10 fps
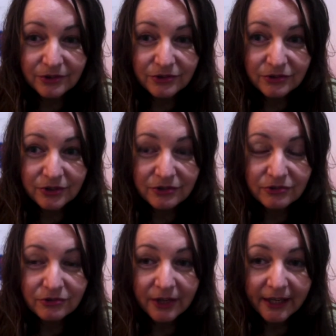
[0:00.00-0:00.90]

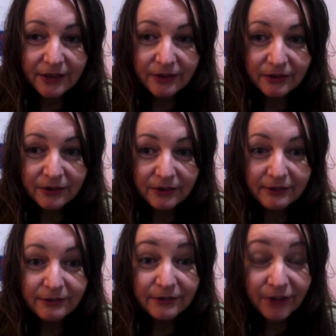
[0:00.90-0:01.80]
just try to,
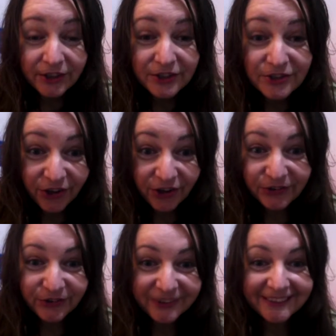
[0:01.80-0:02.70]
if you've got a
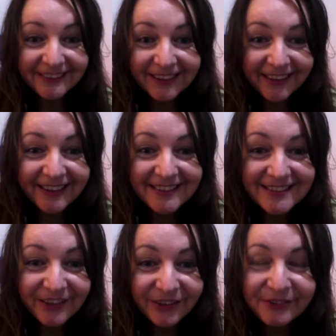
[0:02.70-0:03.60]
journal, like,
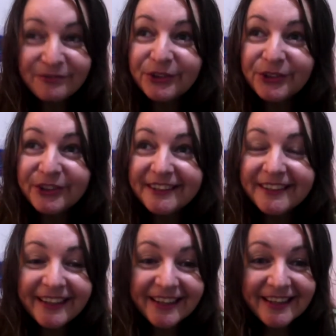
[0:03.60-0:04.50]
it's so important.
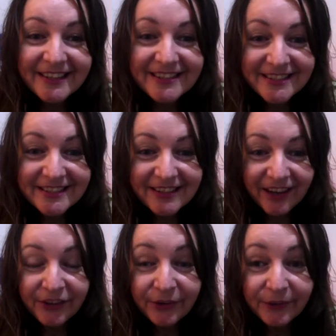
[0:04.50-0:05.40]

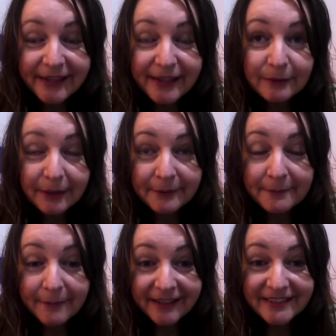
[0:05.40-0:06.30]
I know I keep coming
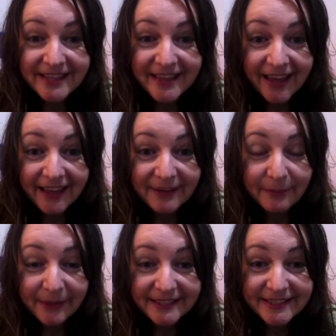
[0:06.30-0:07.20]
back to that,
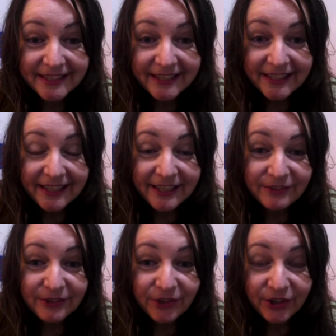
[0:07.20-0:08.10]
but
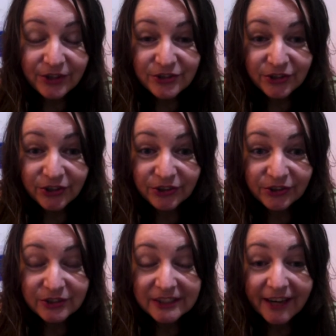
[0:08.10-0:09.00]
if you've got a journal,
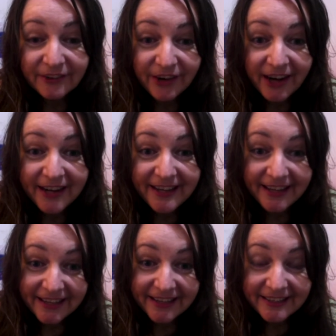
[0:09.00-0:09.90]
start writing
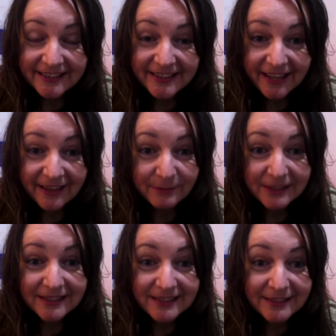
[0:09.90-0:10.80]
in it.
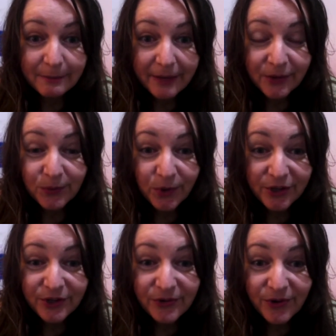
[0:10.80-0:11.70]
It doesn't matter
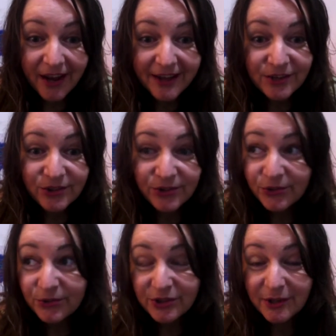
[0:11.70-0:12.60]
what you write. You could
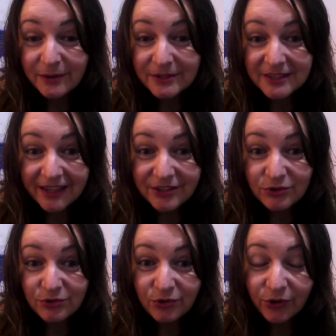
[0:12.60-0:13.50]
also start to
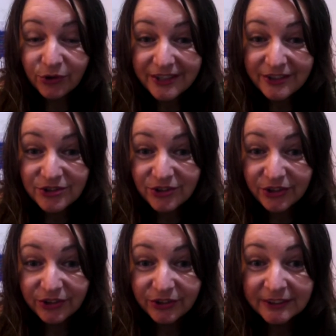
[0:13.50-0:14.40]
draw in your
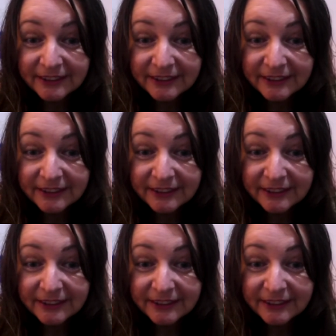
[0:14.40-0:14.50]
journal.